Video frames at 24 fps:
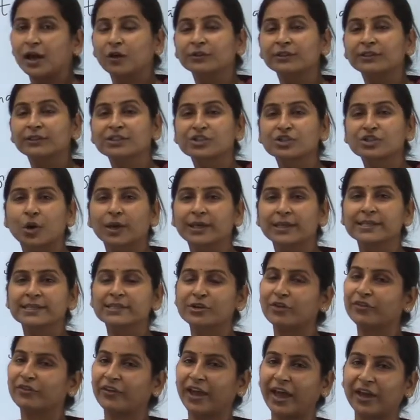the choice
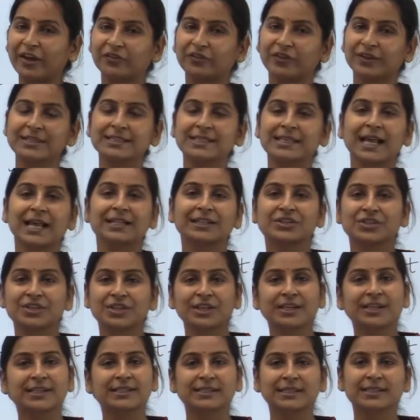of fs and
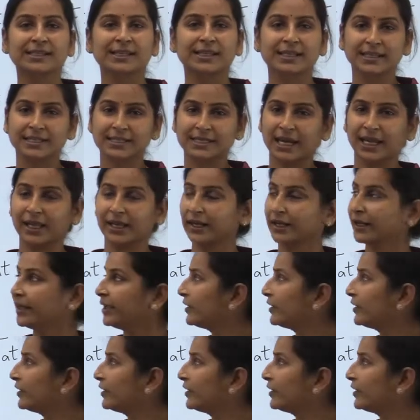gs is entirely